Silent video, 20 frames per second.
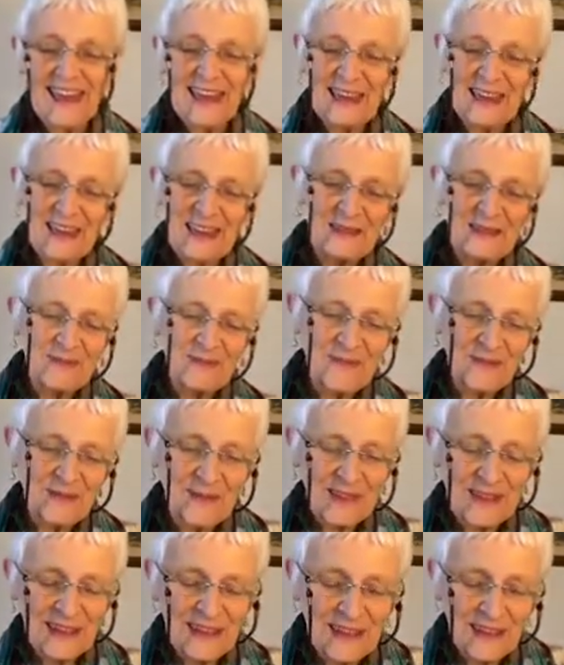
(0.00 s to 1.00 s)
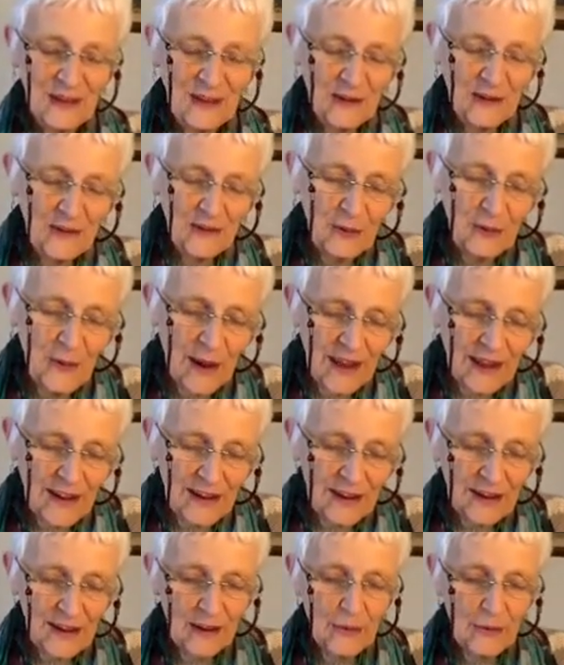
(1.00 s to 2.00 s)

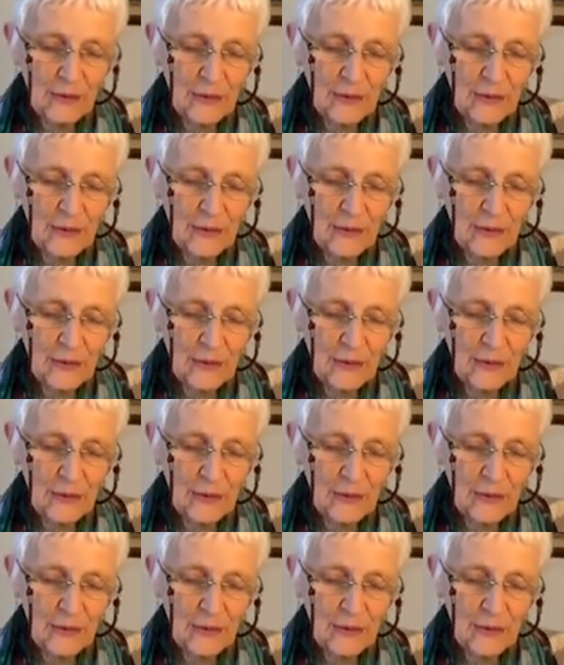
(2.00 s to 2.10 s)
When